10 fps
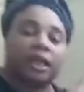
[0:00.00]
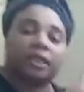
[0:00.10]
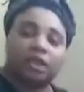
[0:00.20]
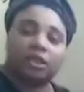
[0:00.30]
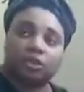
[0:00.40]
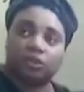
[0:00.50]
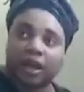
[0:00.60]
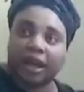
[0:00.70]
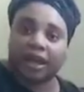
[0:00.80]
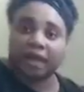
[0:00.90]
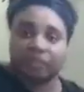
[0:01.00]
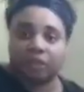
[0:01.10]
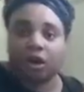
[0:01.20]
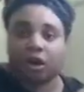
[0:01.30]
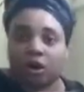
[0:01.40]
then you'll have
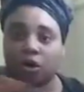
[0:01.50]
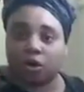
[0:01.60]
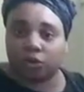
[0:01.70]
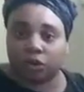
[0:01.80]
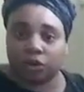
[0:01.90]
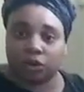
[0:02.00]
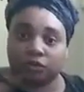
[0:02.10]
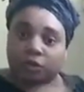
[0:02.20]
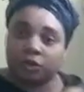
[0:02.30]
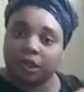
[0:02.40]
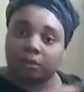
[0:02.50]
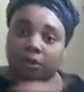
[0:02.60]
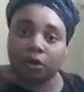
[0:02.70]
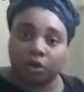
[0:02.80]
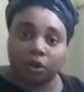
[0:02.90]
a whole nother. If you keep
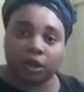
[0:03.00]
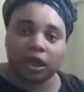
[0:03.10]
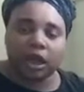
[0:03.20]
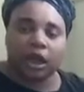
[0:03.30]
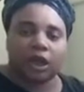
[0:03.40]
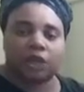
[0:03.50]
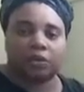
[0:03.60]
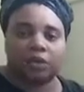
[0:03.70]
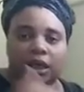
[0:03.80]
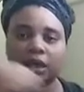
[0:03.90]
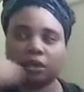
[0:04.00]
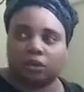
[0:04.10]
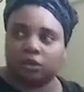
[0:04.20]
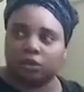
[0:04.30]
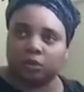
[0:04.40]
going and you get
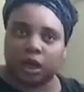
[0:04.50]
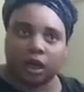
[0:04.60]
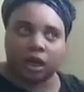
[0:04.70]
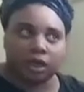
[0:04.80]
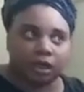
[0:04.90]
little